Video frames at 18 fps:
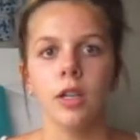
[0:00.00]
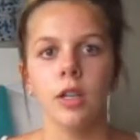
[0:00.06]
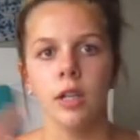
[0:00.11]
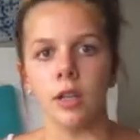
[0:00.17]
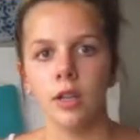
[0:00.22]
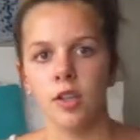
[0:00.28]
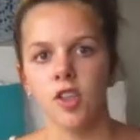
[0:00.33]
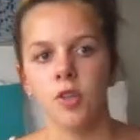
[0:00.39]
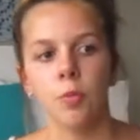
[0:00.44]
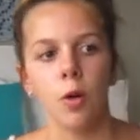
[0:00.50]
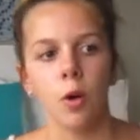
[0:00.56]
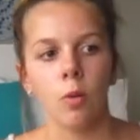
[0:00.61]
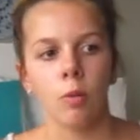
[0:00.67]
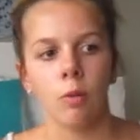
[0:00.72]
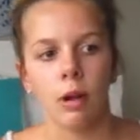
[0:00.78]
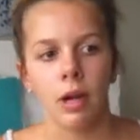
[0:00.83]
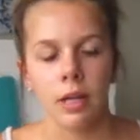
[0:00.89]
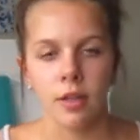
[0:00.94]
in a
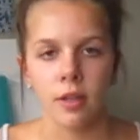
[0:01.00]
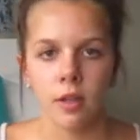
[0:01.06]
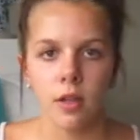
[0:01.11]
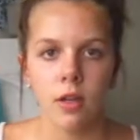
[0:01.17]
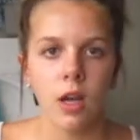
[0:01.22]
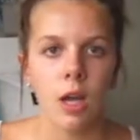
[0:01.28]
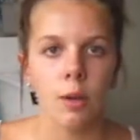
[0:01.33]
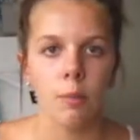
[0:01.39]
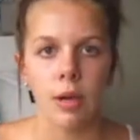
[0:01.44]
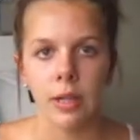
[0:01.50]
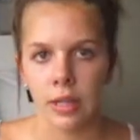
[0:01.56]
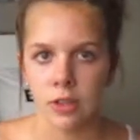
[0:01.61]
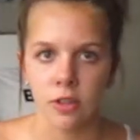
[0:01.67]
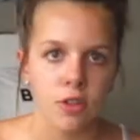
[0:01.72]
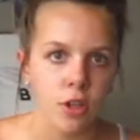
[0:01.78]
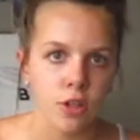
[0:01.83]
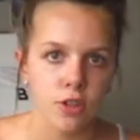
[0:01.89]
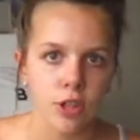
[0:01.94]
spot where I might need
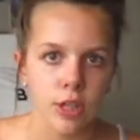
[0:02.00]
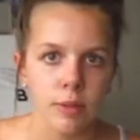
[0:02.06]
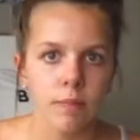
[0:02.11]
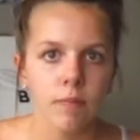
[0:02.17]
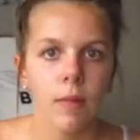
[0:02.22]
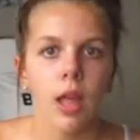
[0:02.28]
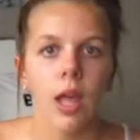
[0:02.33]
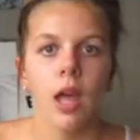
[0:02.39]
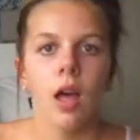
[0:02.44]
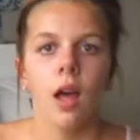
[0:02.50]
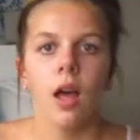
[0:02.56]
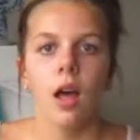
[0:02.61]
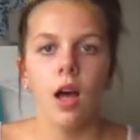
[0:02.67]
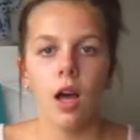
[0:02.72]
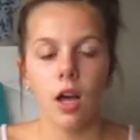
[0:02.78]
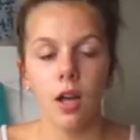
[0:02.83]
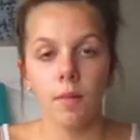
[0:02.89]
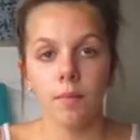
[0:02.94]
surgery?
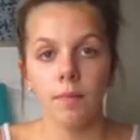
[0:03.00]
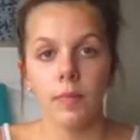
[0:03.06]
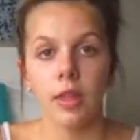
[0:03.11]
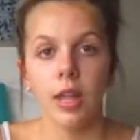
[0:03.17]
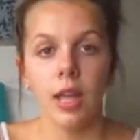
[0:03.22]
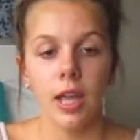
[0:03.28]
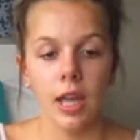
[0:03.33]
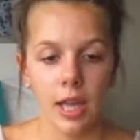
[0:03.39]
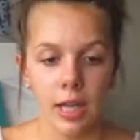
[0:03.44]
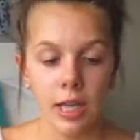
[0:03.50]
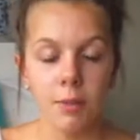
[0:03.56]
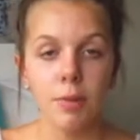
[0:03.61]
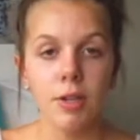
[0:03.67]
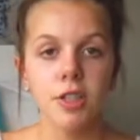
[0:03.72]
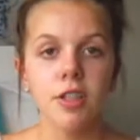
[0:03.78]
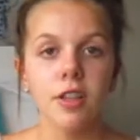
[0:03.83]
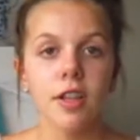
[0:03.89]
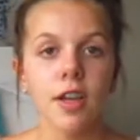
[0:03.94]
And he
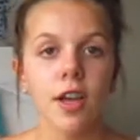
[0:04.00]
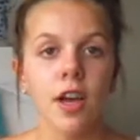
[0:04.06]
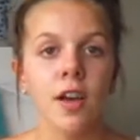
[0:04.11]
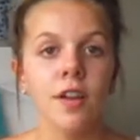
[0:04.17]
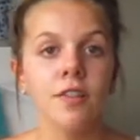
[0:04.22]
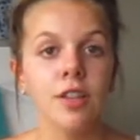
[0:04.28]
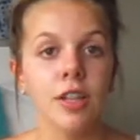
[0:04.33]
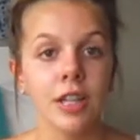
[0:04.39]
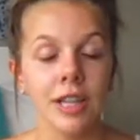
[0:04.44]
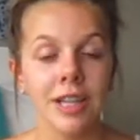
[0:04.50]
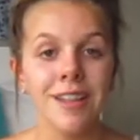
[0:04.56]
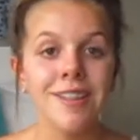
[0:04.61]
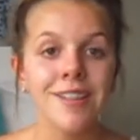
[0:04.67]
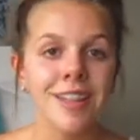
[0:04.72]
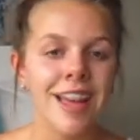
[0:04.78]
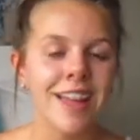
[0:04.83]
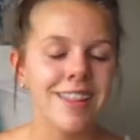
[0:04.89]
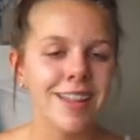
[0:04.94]
measured the curves, and he
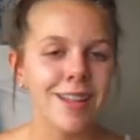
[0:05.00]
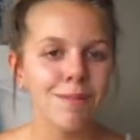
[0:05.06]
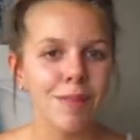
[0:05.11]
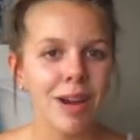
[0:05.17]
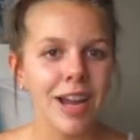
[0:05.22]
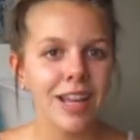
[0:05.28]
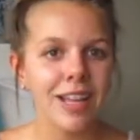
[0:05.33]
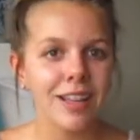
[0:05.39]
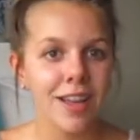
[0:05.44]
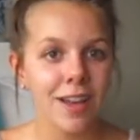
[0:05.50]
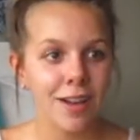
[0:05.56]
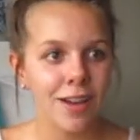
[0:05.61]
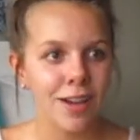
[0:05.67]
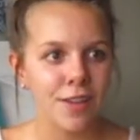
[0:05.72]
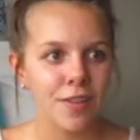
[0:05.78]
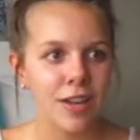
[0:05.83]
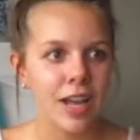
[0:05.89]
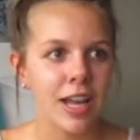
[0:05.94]
said that my
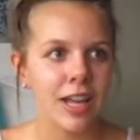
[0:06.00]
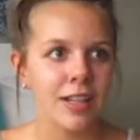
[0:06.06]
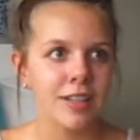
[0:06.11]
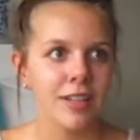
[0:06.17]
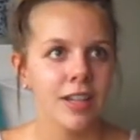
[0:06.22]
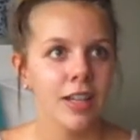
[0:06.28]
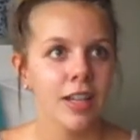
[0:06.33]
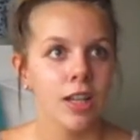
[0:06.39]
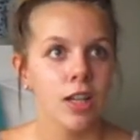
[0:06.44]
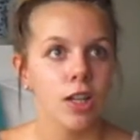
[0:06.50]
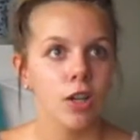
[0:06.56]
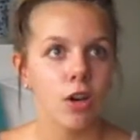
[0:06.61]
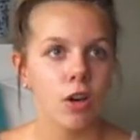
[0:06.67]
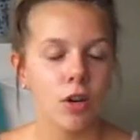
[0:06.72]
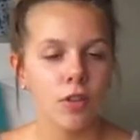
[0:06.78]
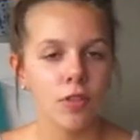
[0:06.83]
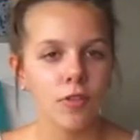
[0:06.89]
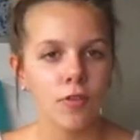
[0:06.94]
curve had
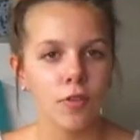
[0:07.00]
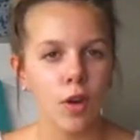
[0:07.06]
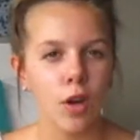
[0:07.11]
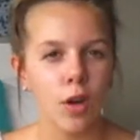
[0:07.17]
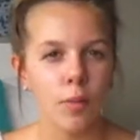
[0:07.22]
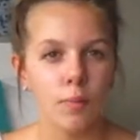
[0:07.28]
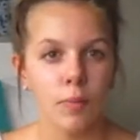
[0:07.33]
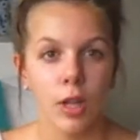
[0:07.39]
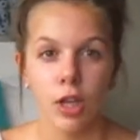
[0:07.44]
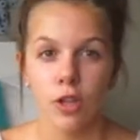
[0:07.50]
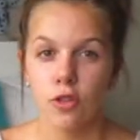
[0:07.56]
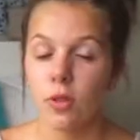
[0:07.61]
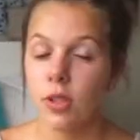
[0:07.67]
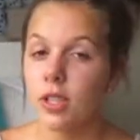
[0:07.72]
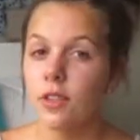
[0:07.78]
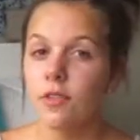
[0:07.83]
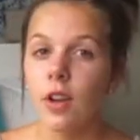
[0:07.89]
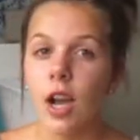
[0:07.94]
gone from
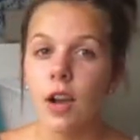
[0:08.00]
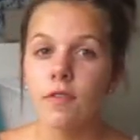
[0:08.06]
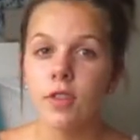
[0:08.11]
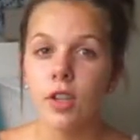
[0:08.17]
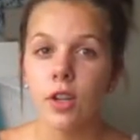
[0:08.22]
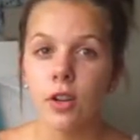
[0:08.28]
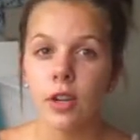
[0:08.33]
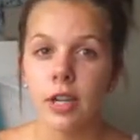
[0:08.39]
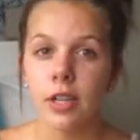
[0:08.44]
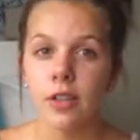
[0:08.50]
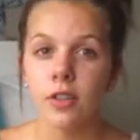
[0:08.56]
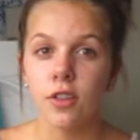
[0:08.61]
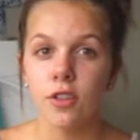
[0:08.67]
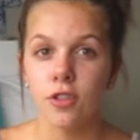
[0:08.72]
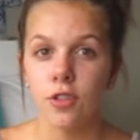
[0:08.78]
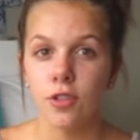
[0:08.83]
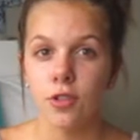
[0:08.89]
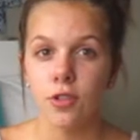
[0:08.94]
25
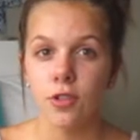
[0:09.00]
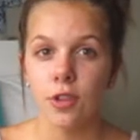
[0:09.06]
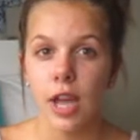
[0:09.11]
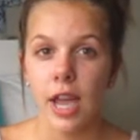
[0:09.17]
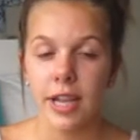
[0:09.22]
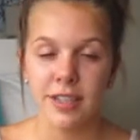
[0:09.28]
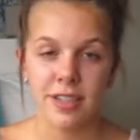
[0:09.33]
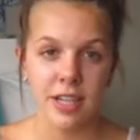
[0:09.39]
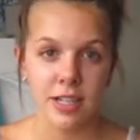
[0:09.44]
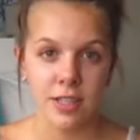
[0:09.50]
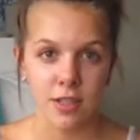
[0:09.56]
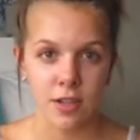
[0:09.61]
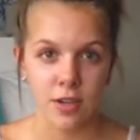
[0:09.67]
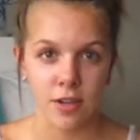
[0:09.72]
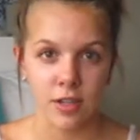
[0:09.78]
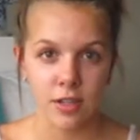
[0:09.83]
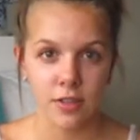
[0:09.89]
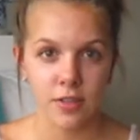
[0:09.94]
degrees to 18
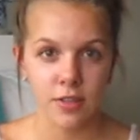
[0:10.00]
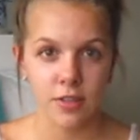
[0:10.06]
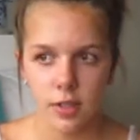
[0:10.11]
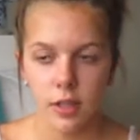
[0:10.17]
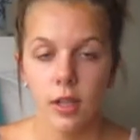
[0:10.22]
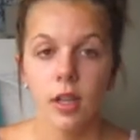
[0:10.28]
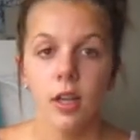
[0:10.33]
degrees.